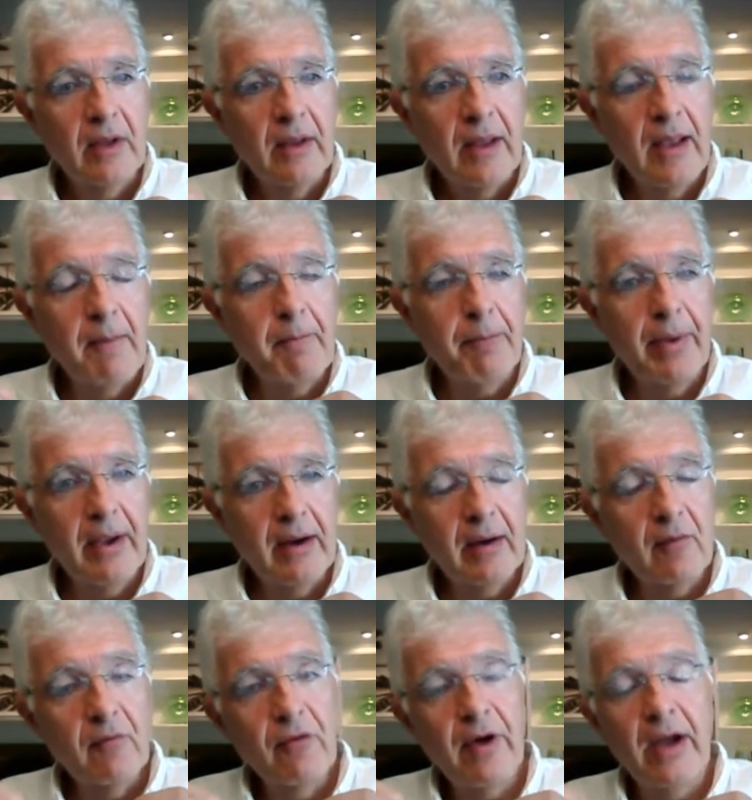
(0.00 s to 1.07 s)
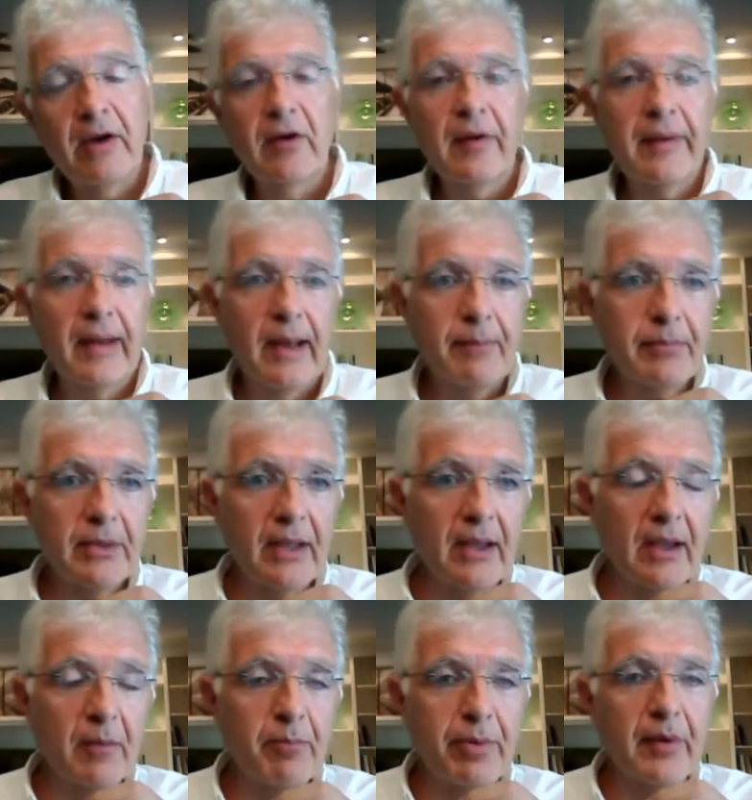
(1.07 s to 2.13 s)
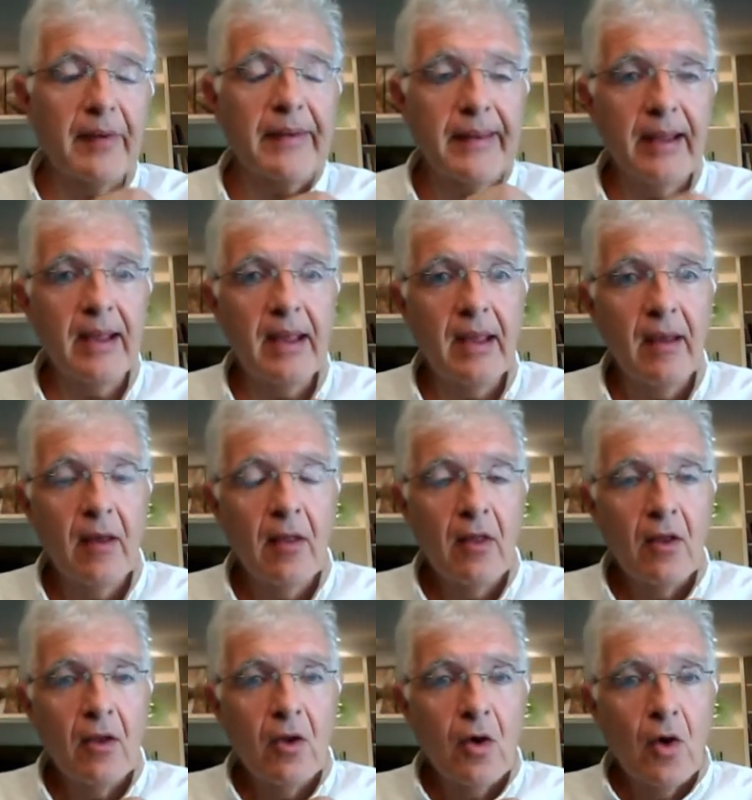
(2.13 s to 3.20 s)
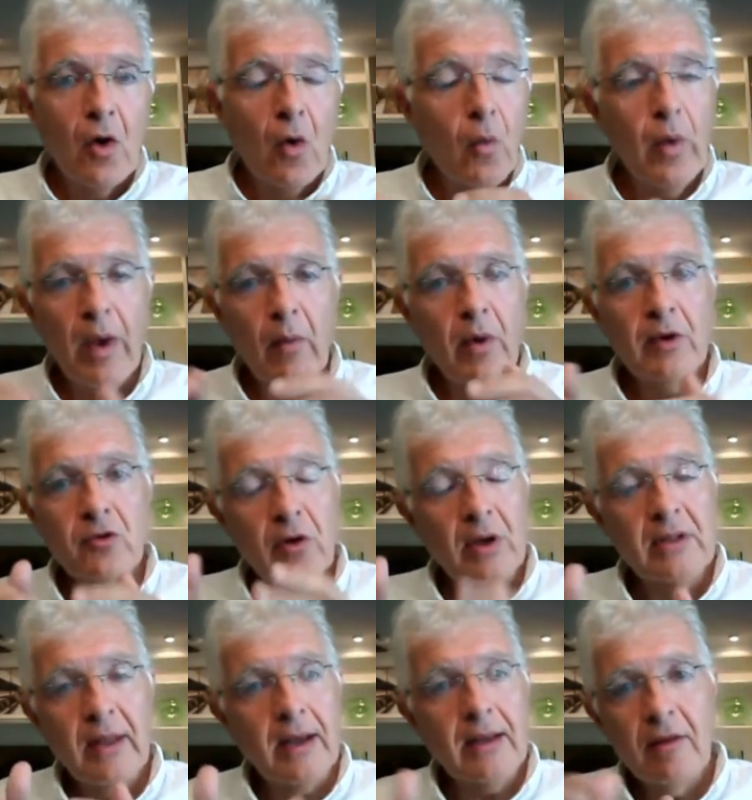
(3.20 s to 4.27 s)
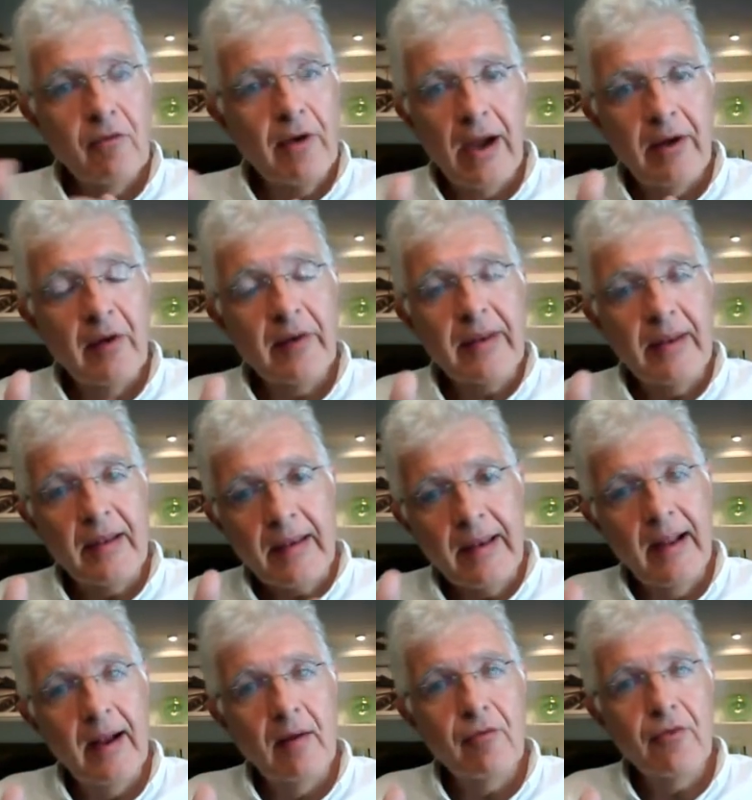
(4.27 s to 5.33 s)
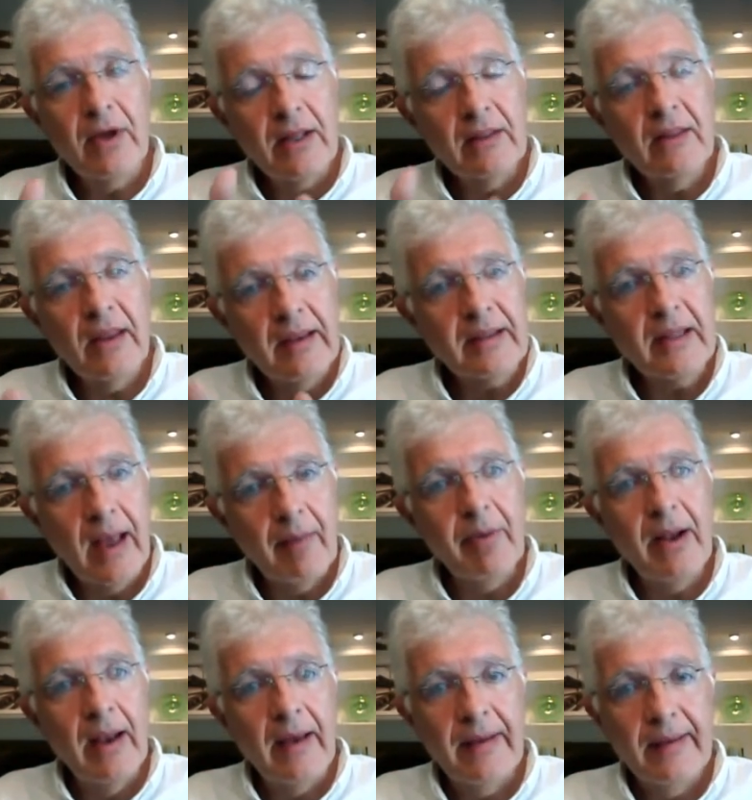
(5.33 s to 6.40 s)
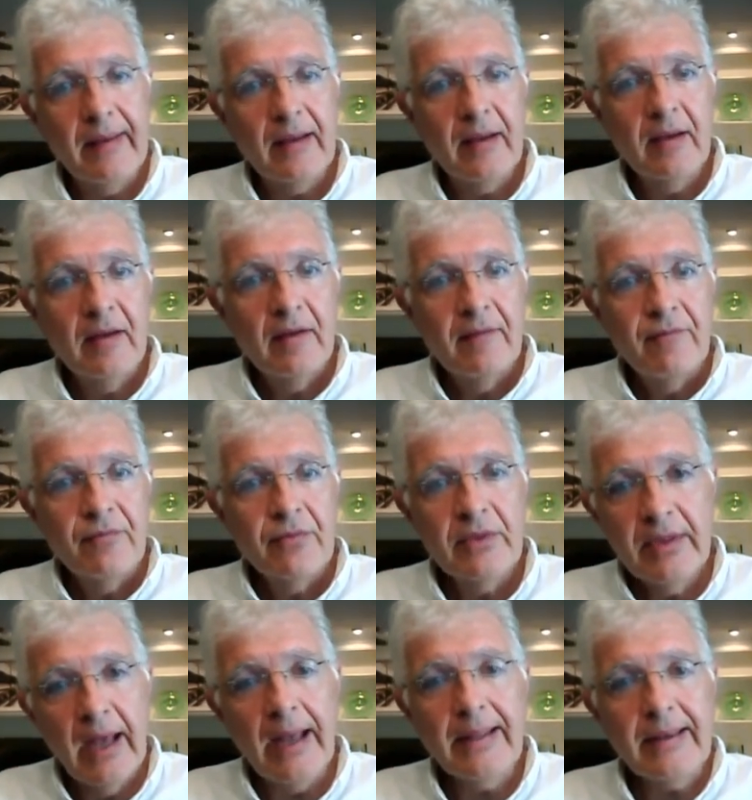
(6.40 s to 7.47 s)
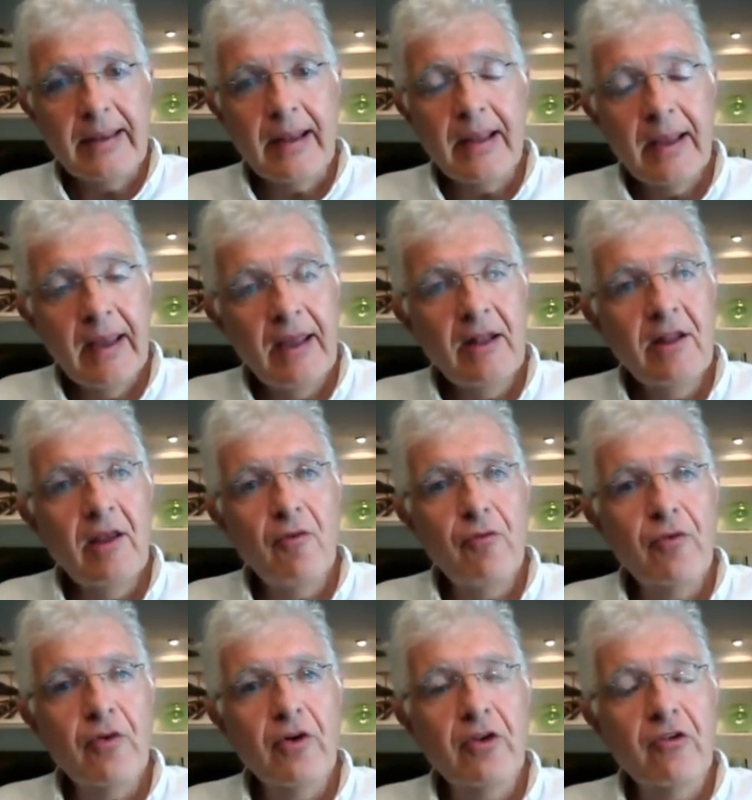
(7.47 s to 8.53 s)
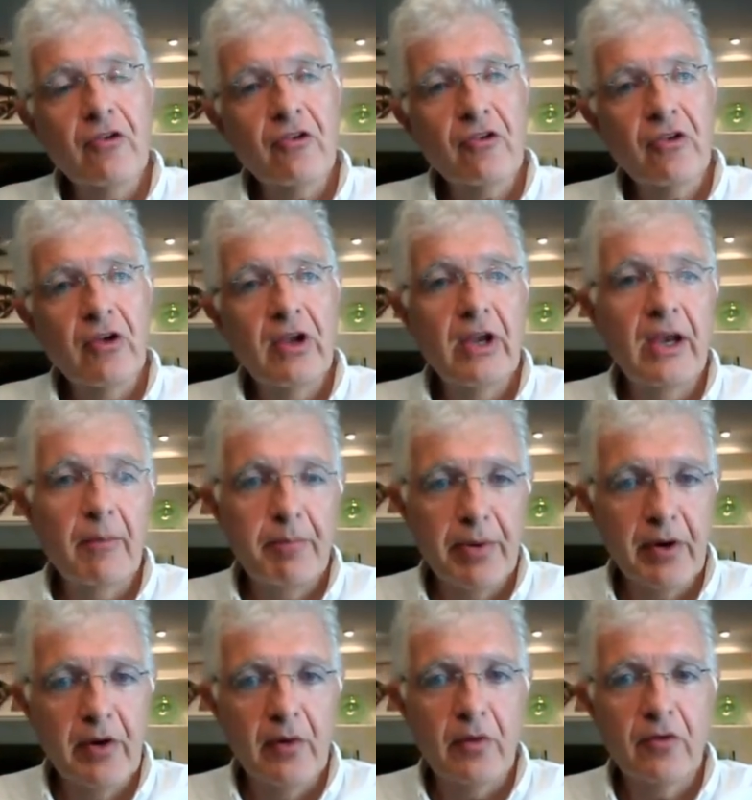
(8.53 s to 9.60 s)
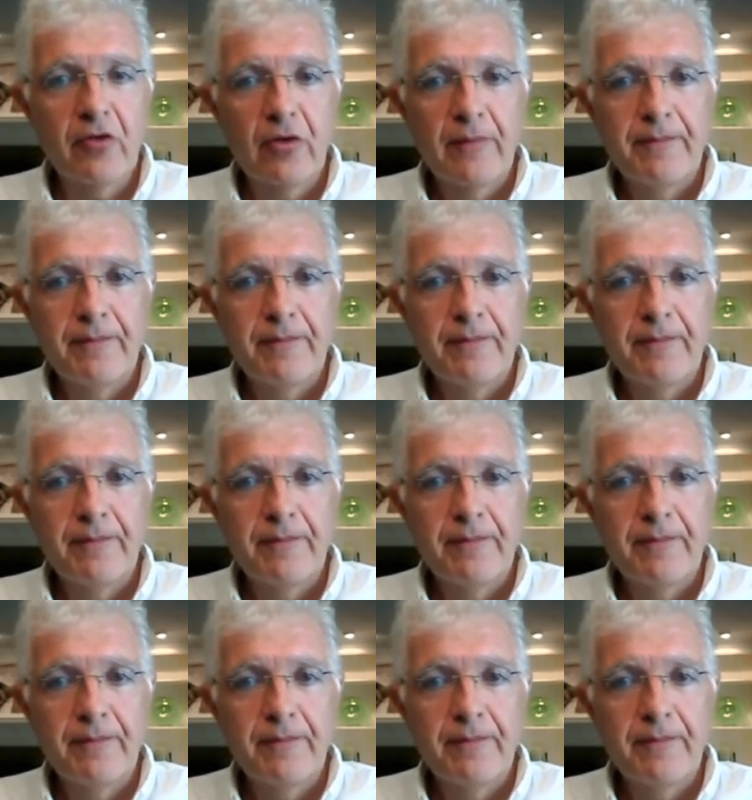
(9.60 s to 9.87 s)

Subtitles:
impairing virus uptake per se. We want to attack the virus itself and destabilize it. That's a key difference in approach.